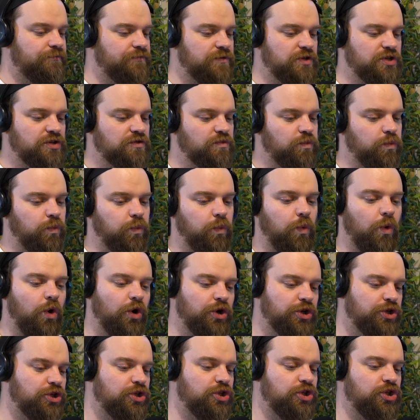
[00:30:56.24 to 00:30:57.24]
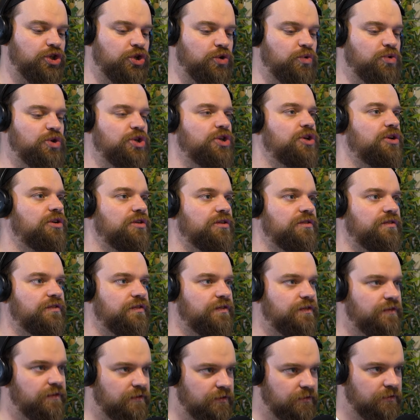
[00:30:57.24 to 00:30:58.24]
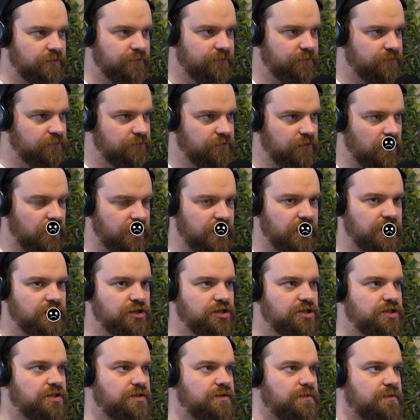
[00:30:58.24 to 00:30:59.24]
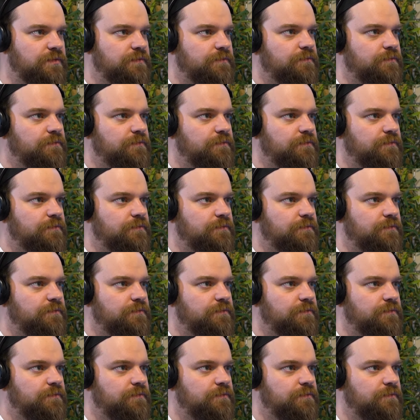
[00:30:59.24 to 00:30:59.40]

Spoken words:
just one union of just